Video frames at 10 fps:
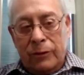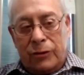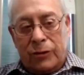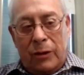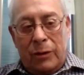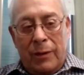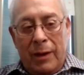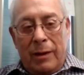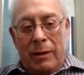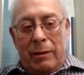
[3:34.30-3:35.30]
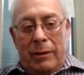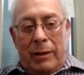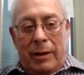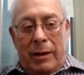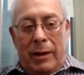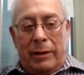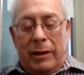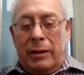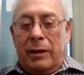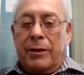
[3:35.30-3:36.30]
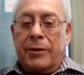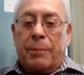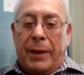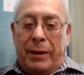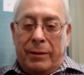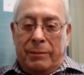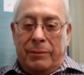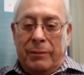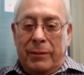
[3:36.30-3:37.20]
So and then they underpay them.